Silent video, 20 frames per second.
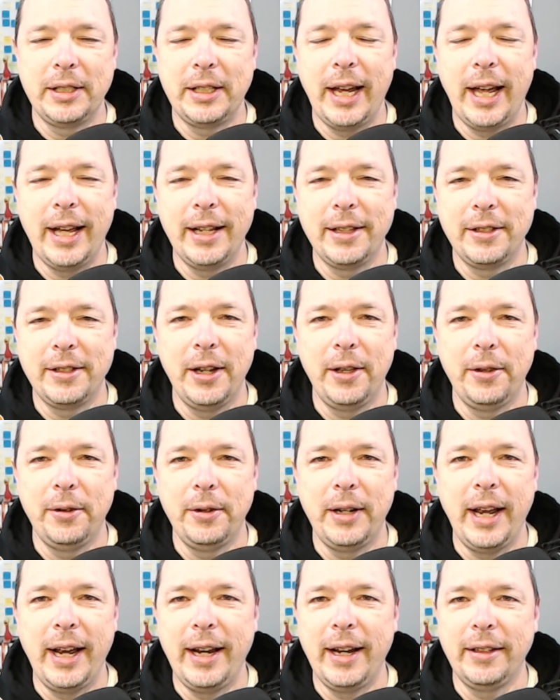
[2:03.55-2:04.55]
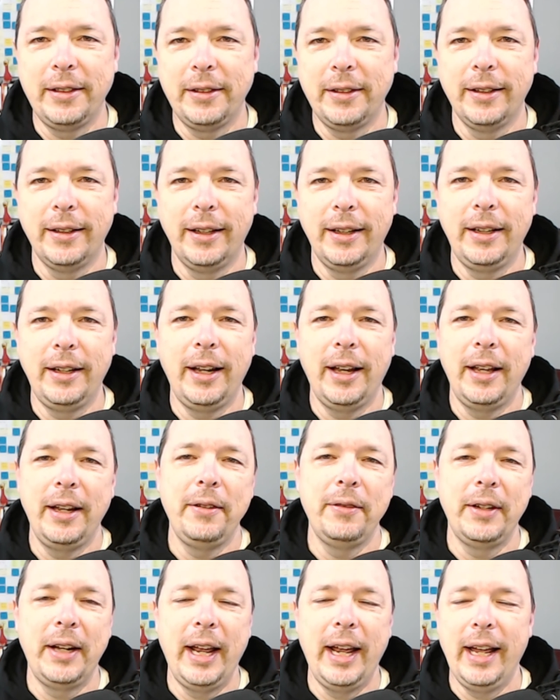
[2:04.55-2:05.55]
stats the other day. I, I
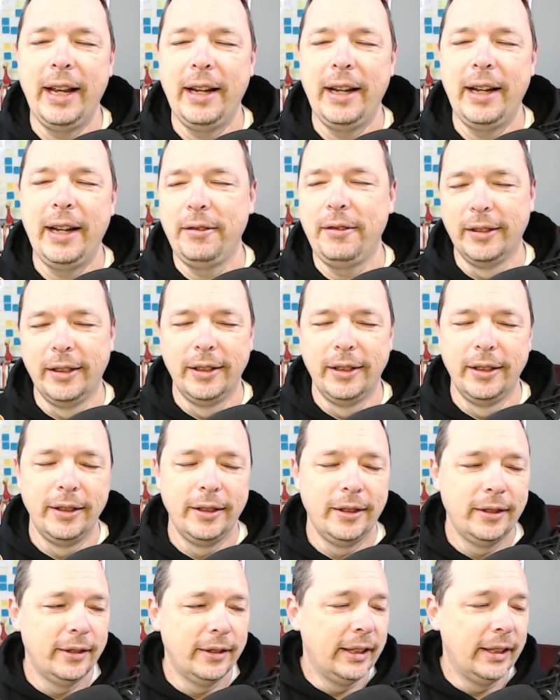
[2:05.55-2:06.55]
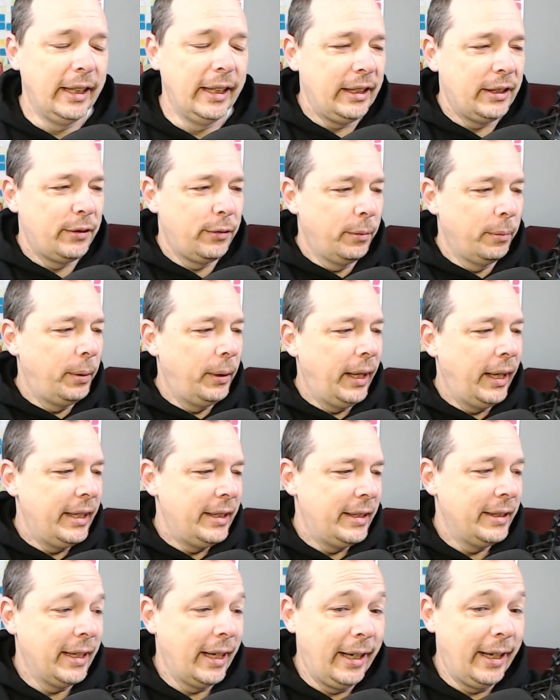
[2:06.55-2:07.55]
even had links from
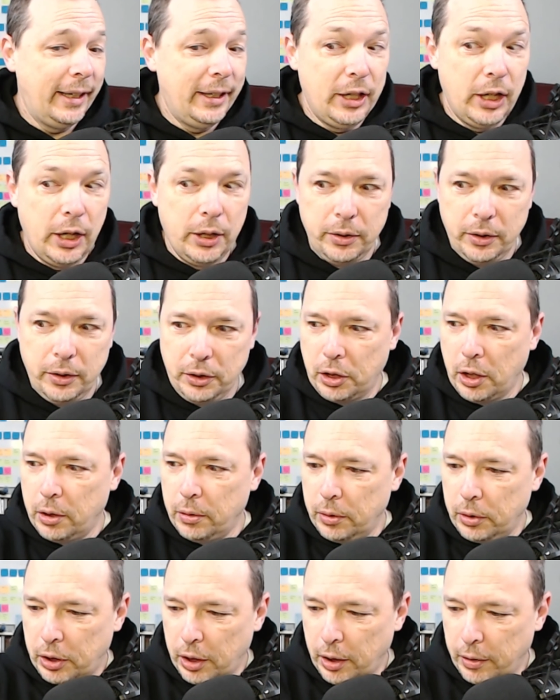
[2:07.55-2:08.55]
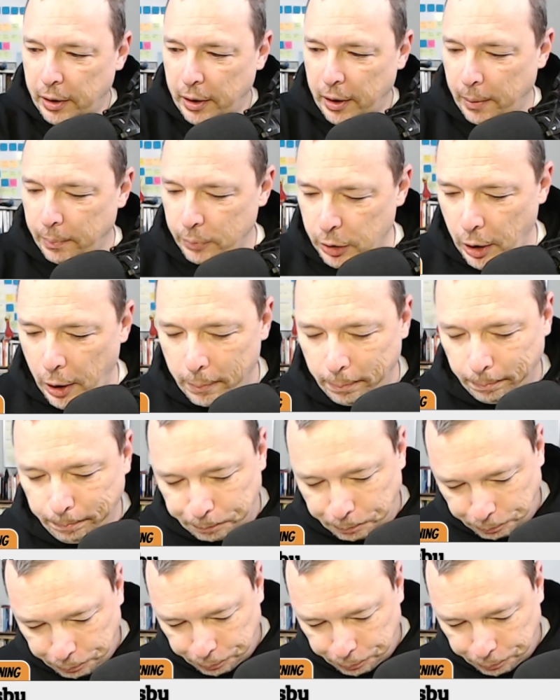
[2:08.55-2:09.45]
places I didn't know the show was showing up. So,